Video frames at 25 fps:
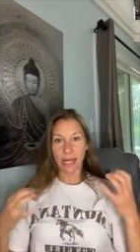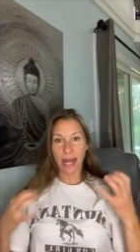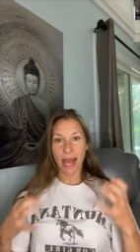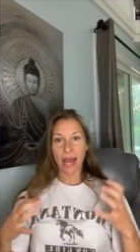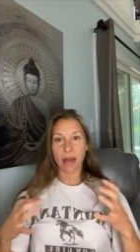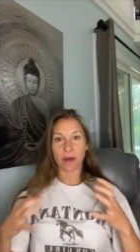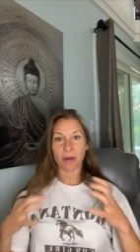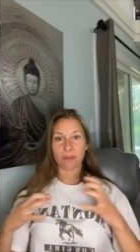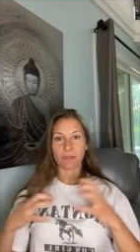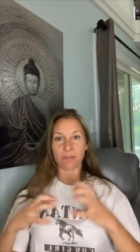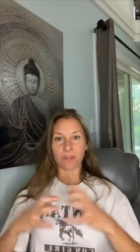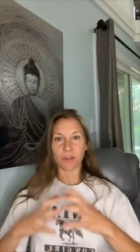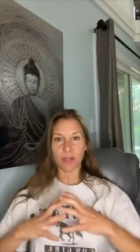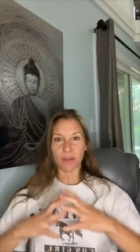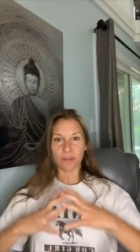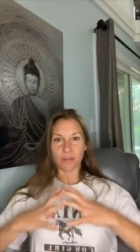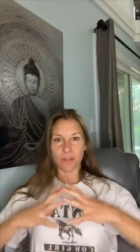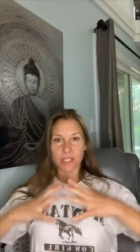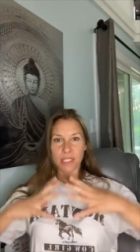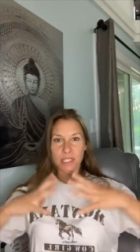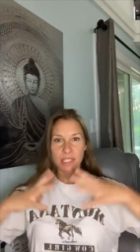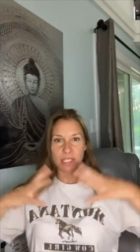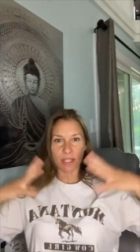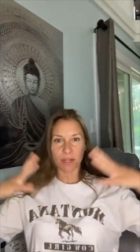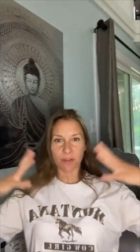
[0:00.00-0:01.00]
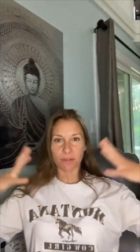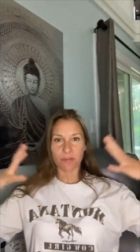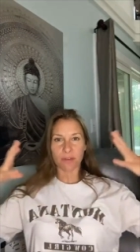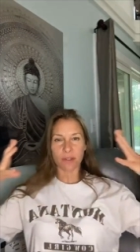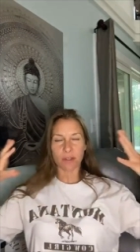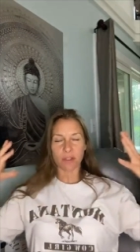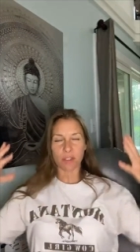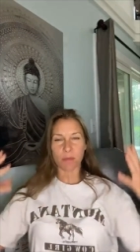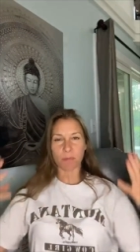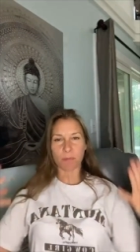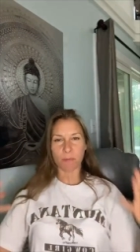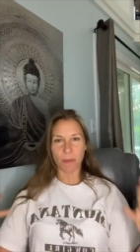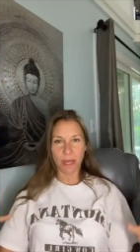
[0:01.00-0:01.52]
Now, if it still
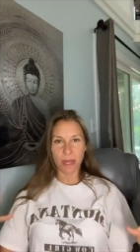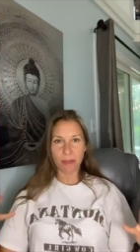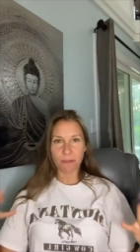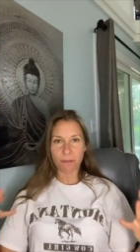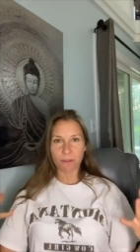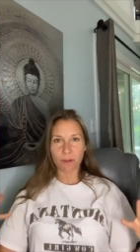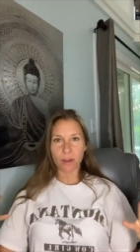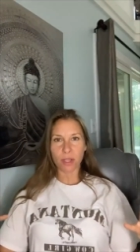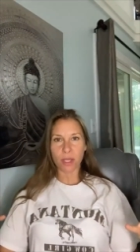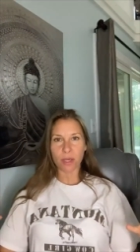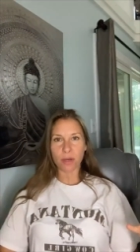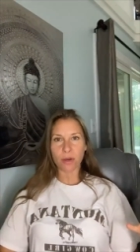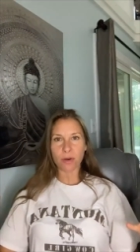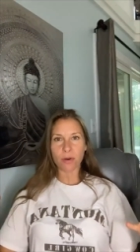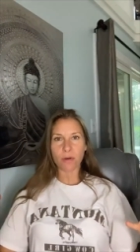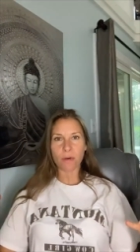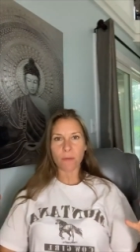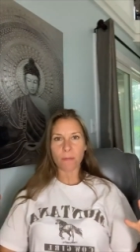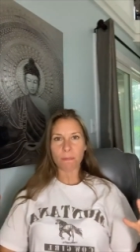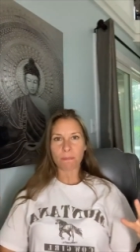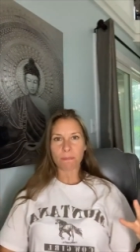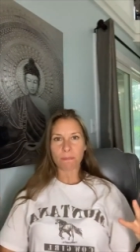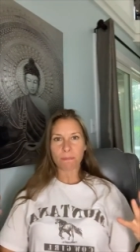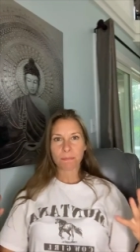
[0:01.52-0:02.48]
feels big for you,